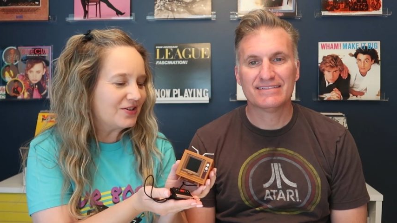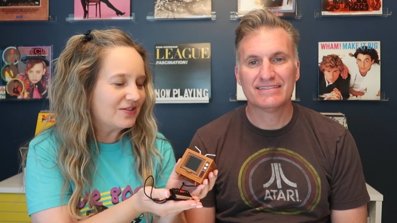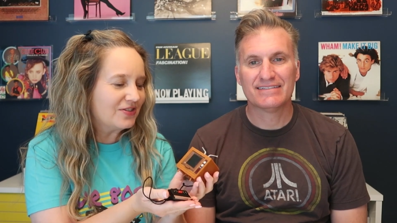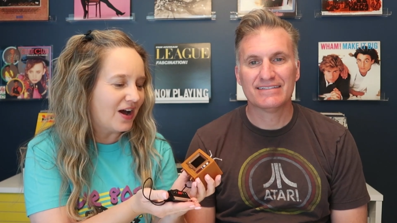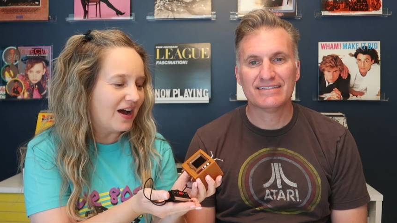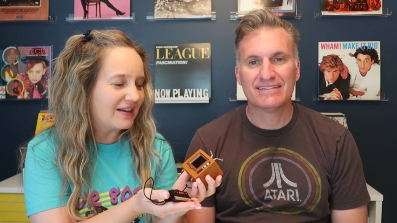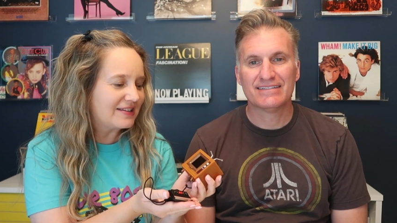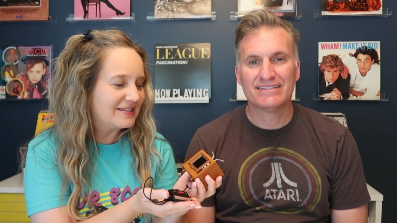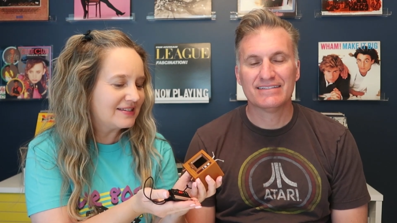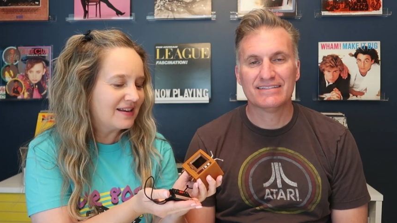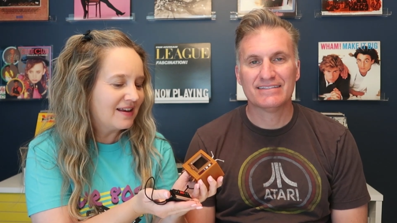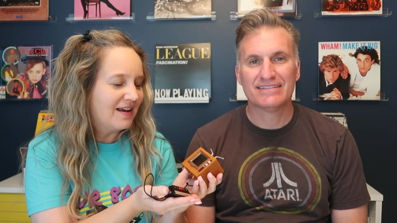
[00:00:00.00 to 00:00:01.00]
Speaker 1: are your
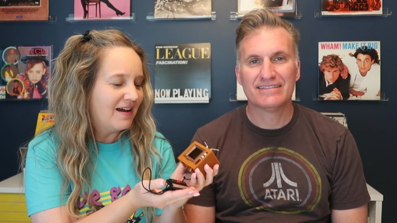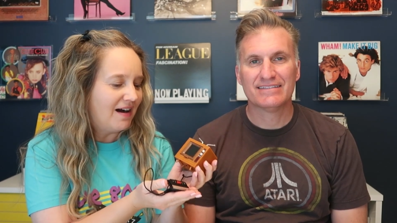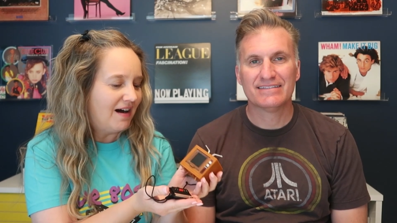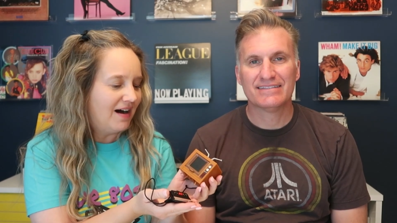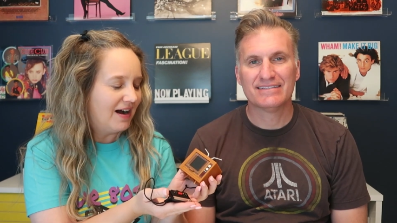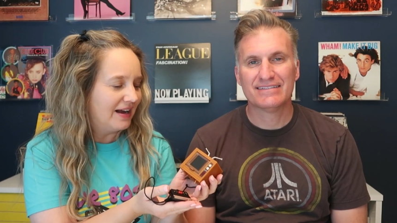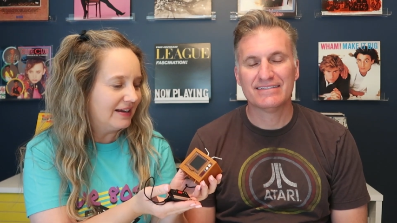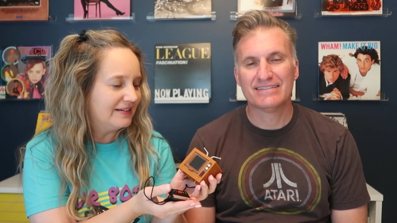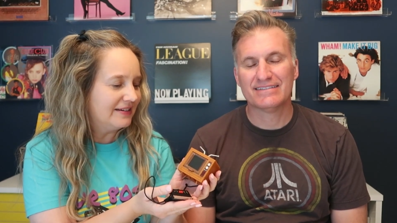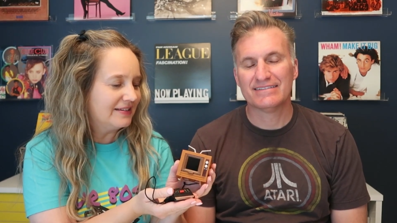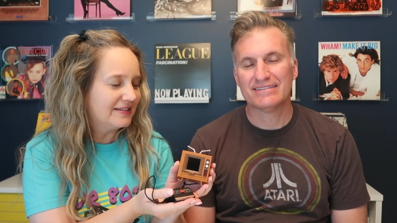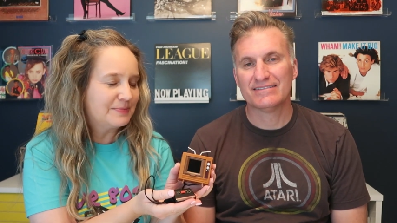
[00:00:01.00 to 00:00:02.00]
thoughts
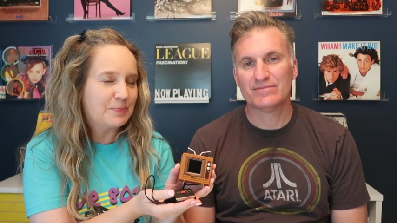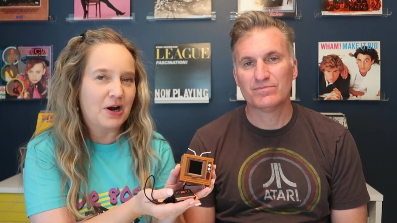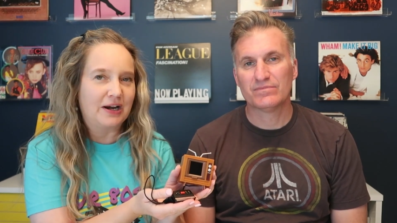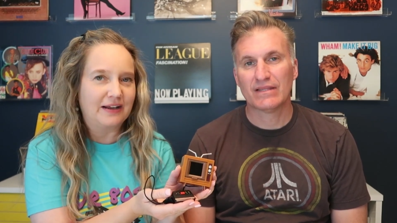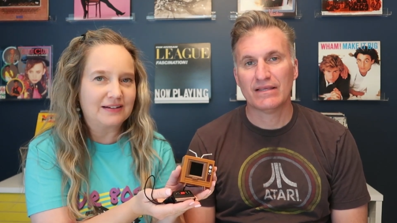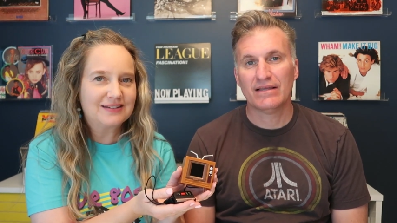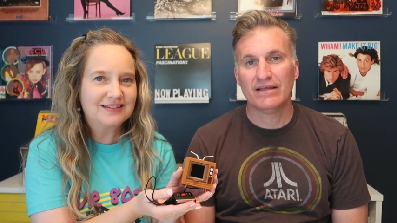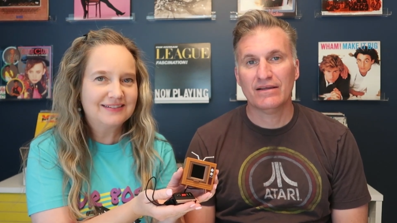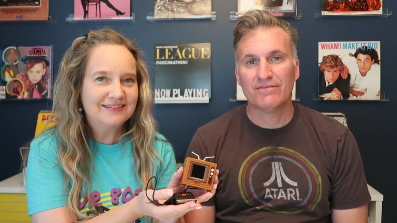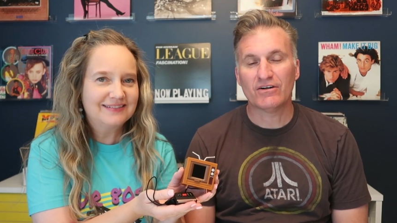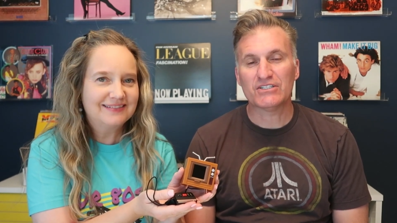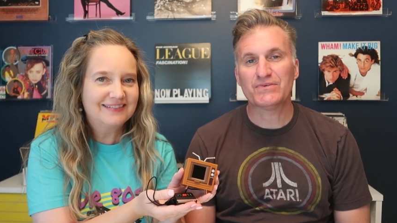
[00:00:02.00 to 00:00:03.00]
on this
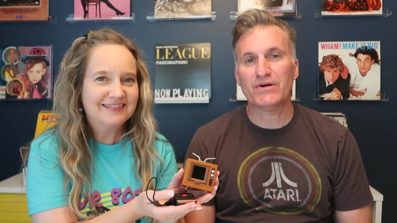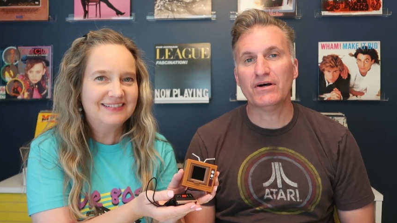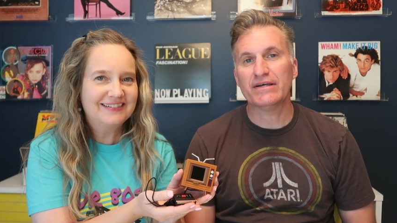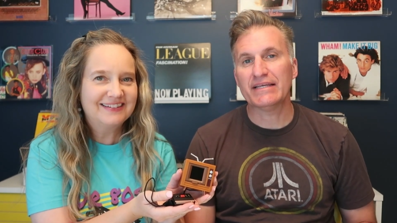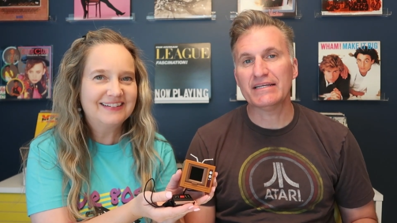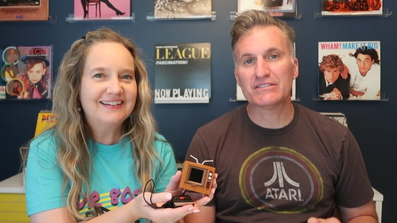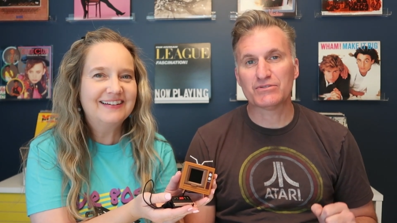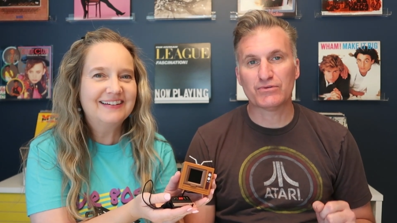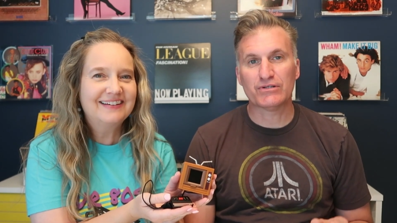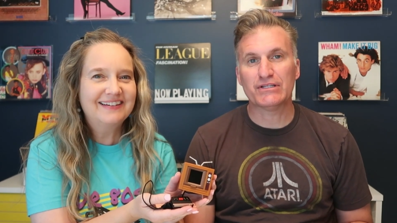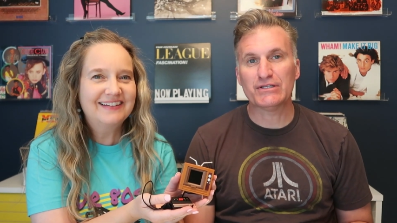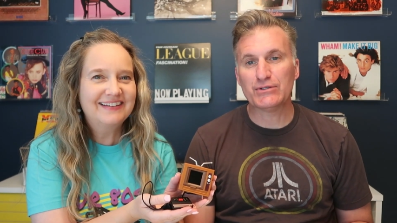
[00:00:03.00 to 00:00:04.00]
product?
Speaker 2: First of all, I think
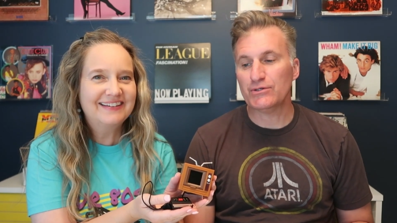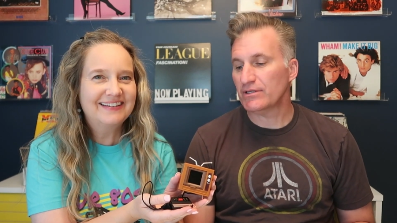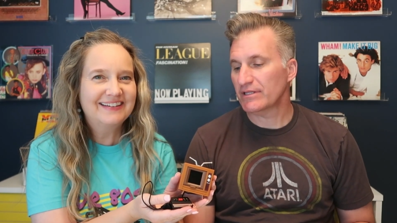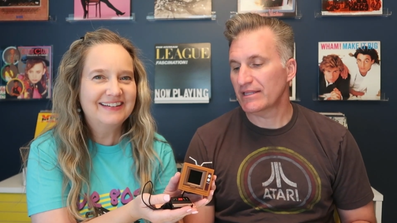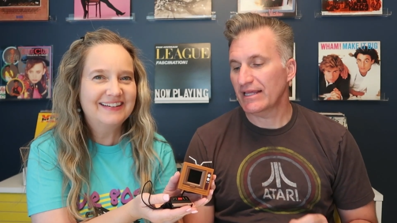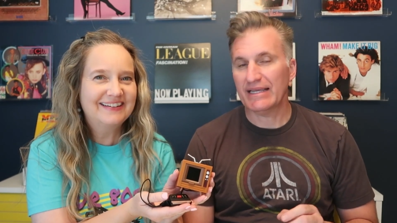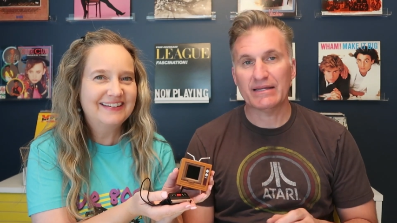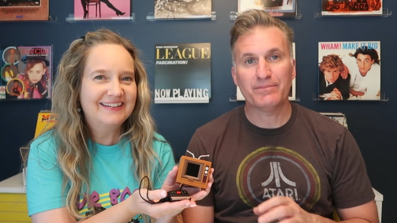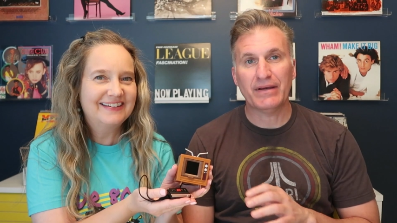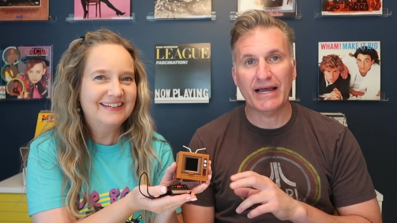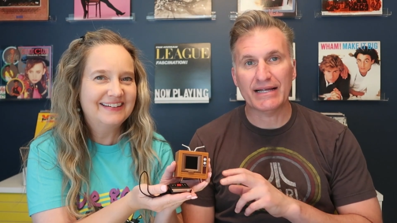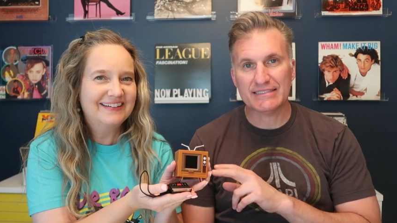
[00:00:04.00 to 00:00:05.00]
it's really cool that they
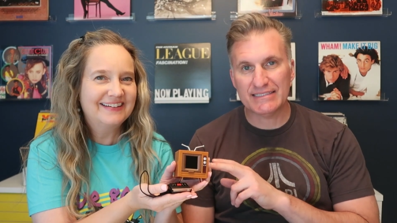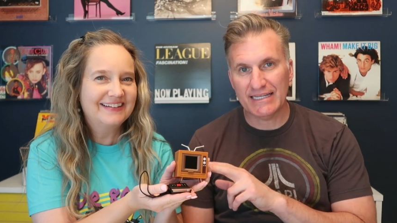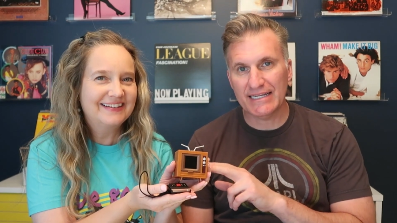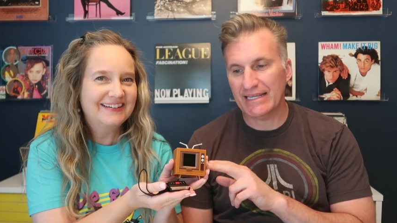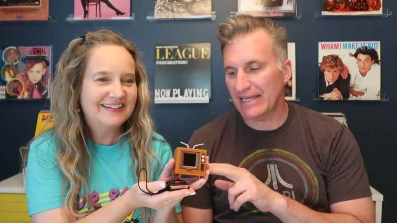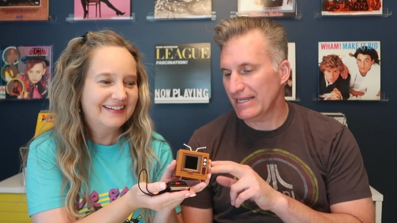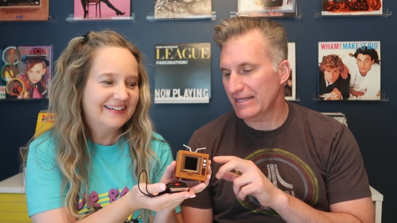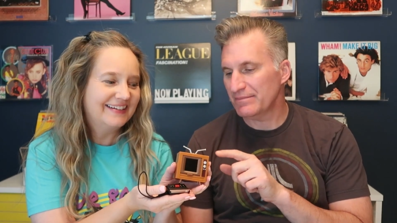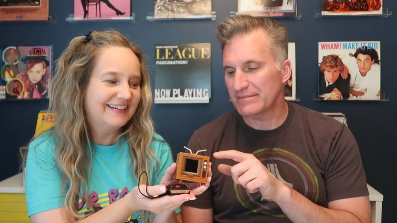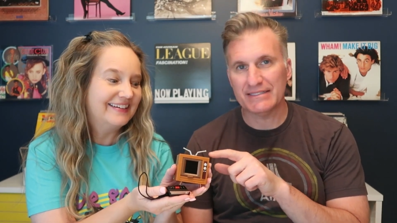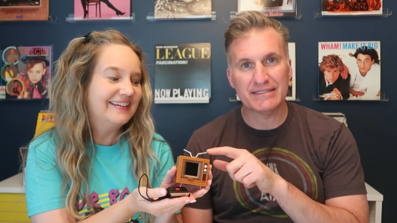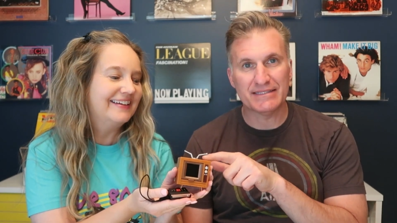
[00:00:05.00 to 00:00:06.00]
could pack 10
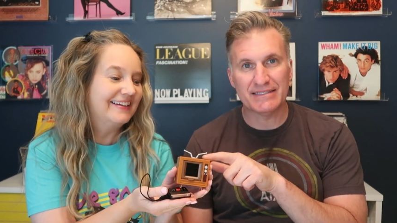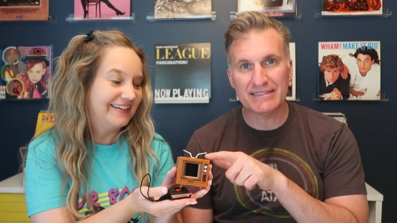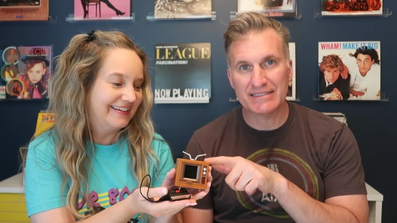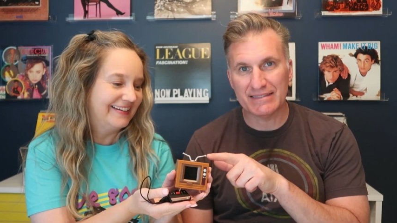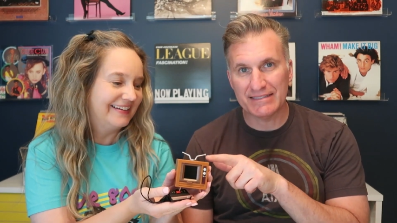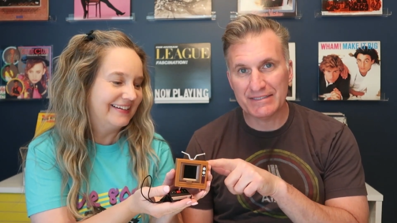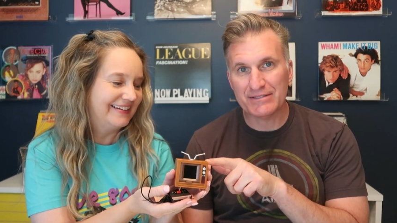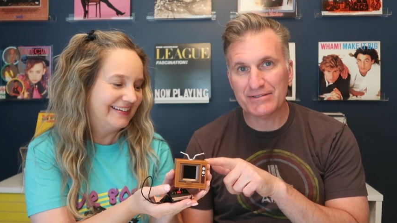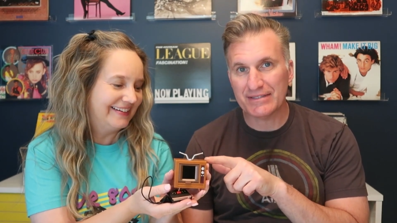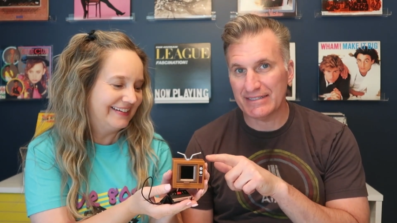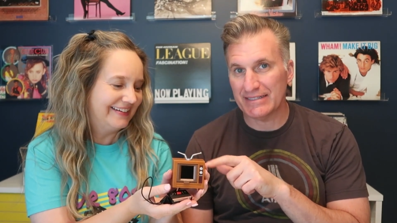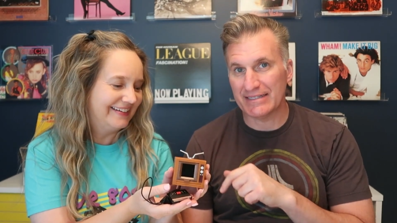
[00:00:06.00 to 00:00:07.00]
games into this
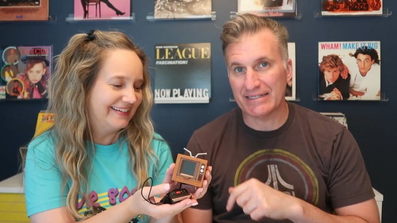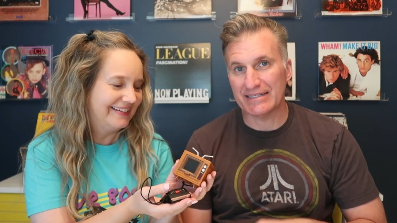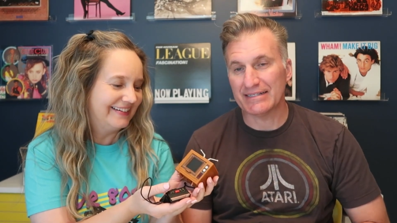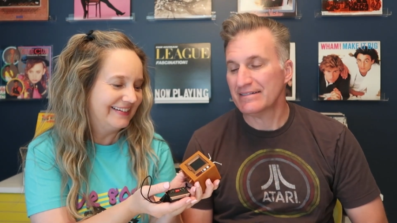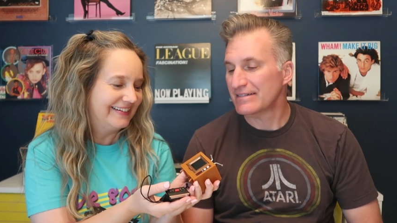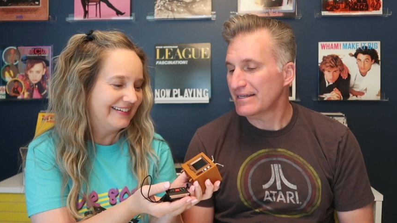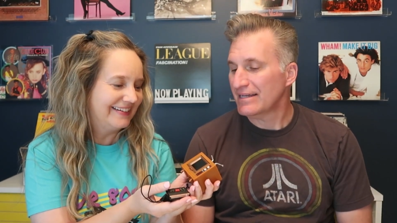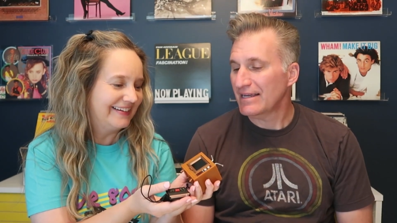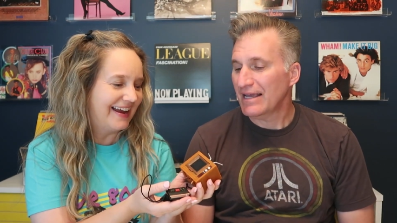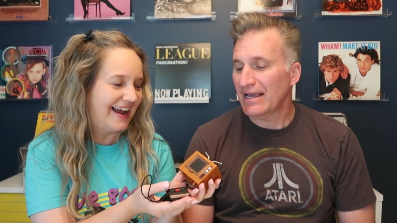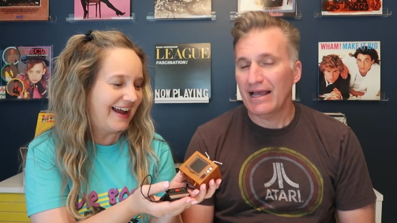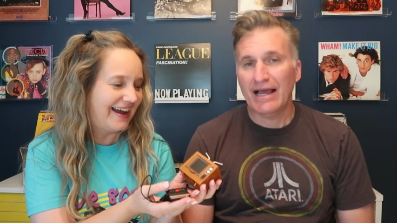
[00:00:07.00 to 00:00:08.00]
little thing here.
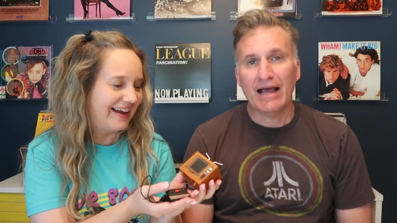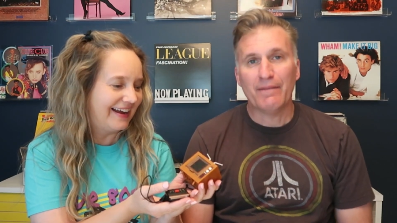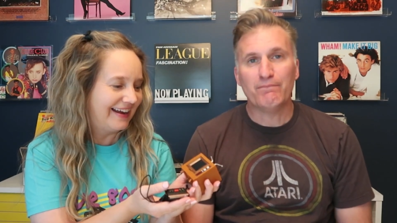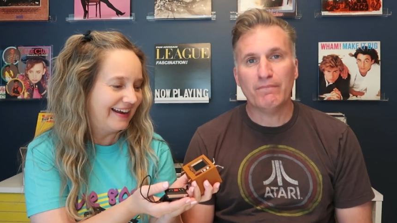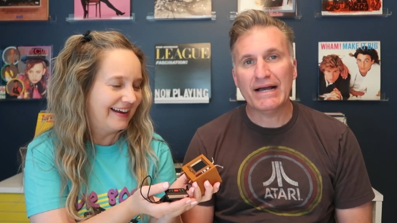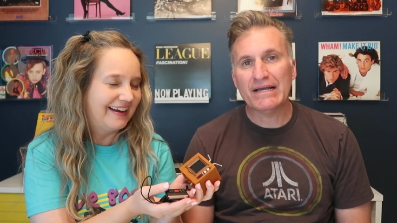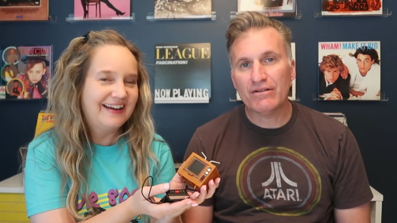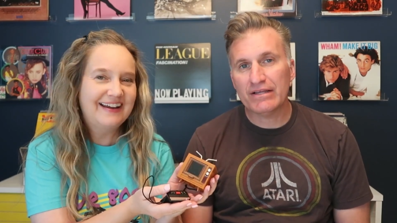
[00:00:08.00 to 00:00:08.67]
Yeah. My